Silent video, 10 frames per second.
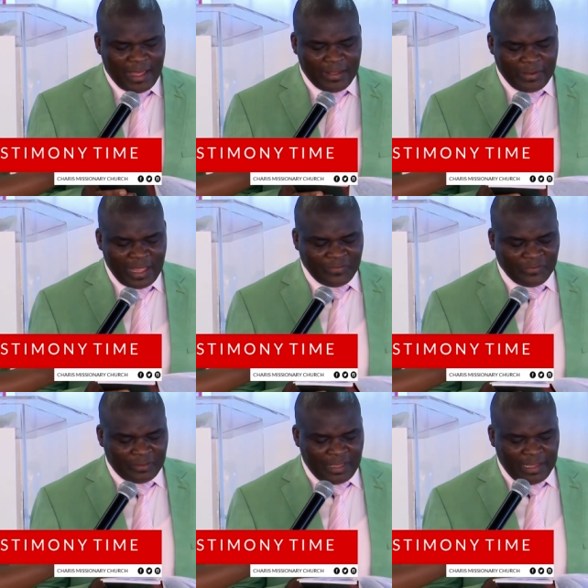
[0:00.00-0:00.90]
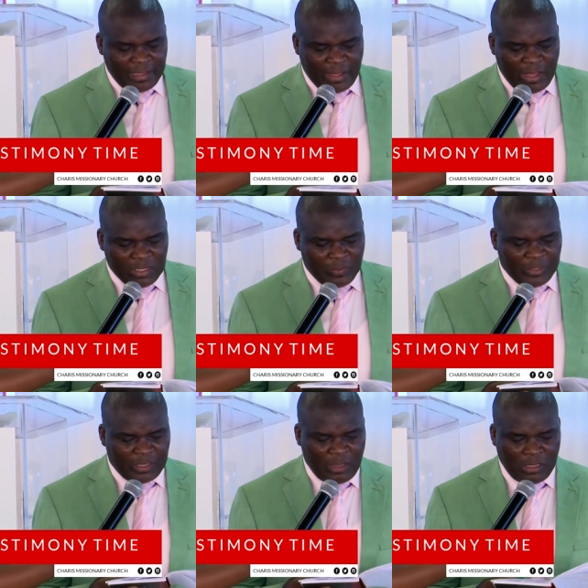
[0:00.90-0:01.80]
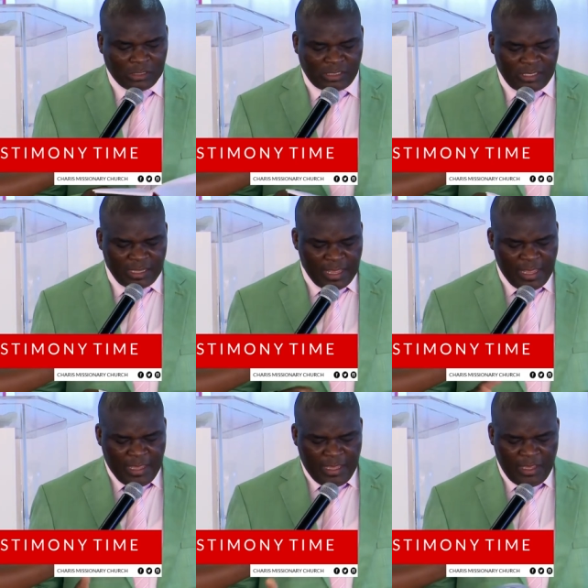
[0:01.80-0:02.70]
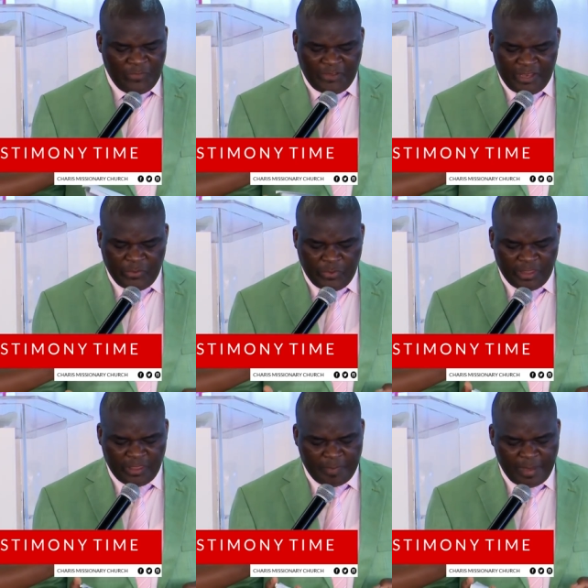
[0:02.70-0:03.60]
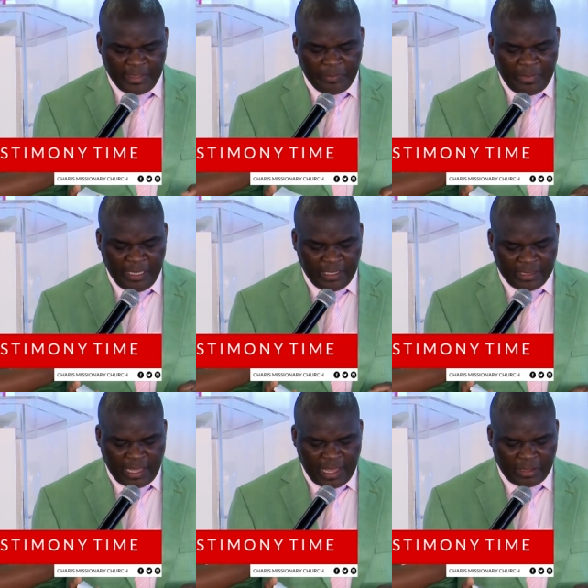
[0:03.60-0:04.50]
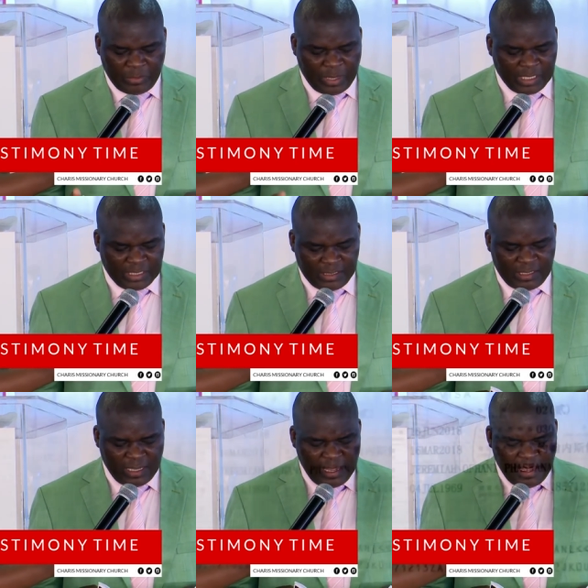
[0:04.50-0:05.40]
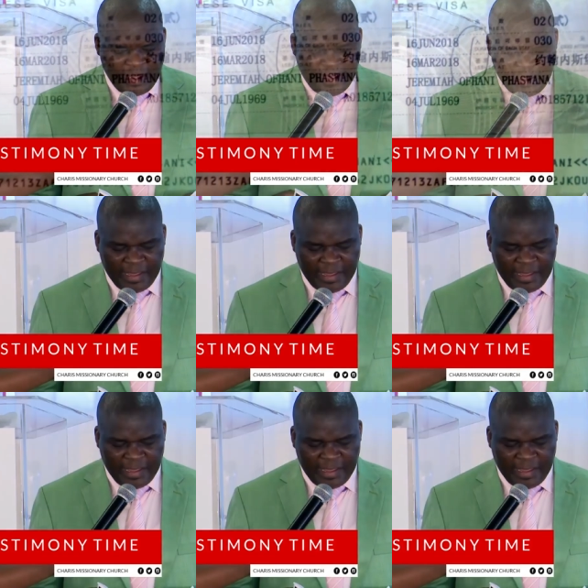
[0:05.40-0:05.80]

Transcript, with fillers: would love to thank God because even with my meal, I was uh,